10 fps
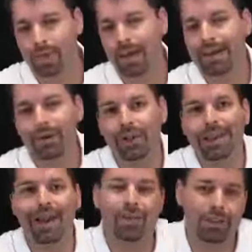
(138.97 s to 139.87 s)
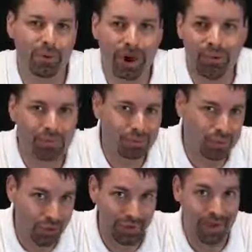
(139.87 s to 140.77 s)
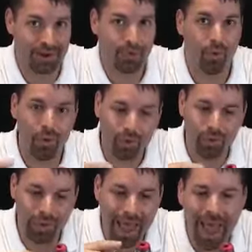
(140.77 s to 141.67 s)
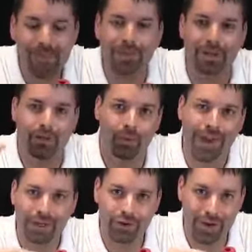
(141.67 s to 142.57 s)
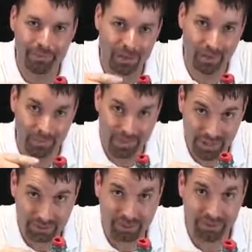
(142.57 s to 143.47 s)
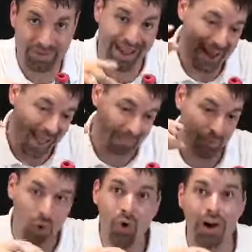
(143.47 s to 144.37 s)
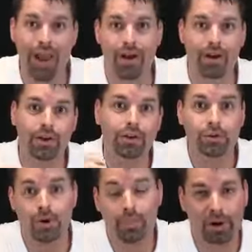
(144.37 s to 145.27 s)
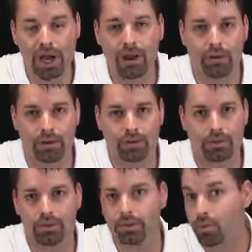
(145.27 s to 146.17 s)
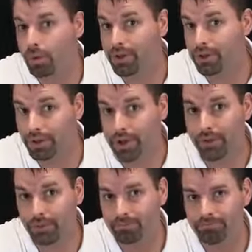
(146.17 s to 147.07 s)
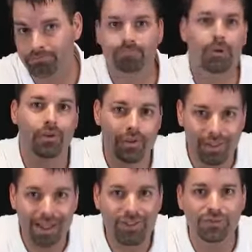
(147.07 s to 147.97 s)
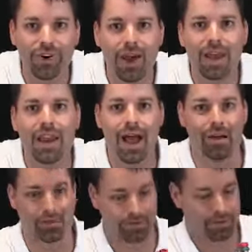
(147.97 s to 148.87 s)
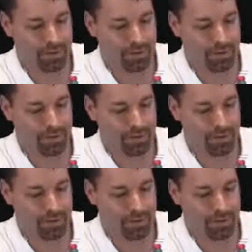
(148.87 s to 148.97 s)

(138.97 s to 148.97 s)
I didn't really have any problems doing that. What will happen when I try and blow up this balloon and add more air to our bottle? What do you think? Let's find out.